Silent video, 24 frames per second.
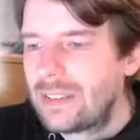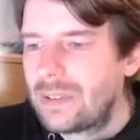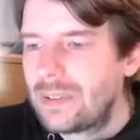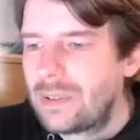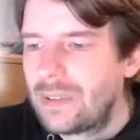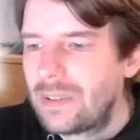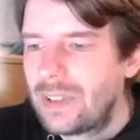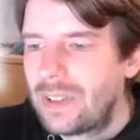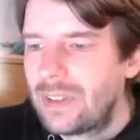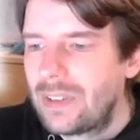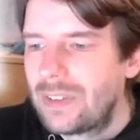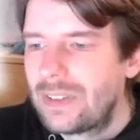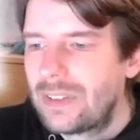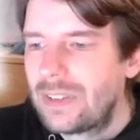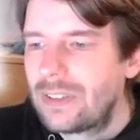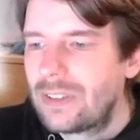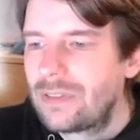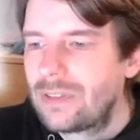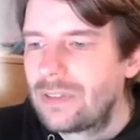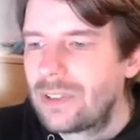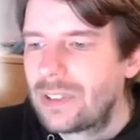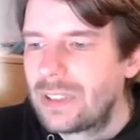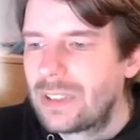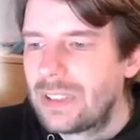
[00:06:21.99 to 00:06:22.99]

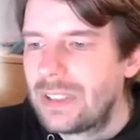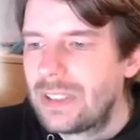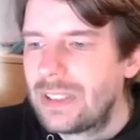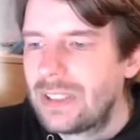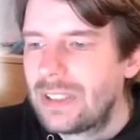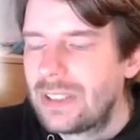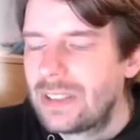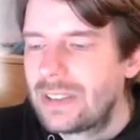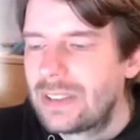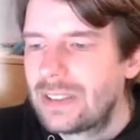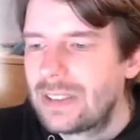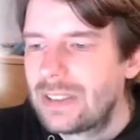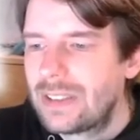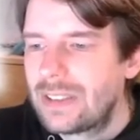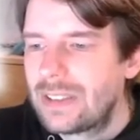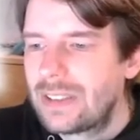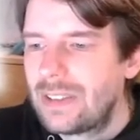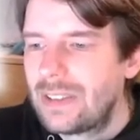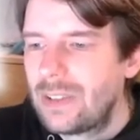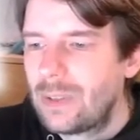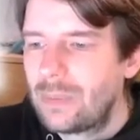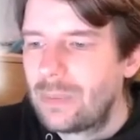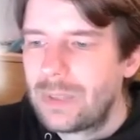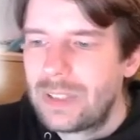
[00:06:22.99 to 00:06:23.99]
2048 uh,
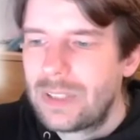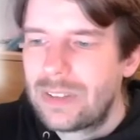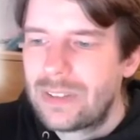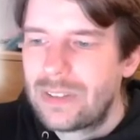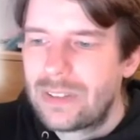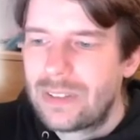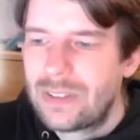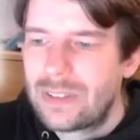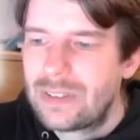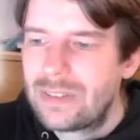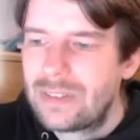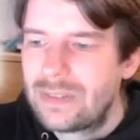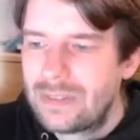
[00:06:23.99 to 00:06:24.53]
kilobits or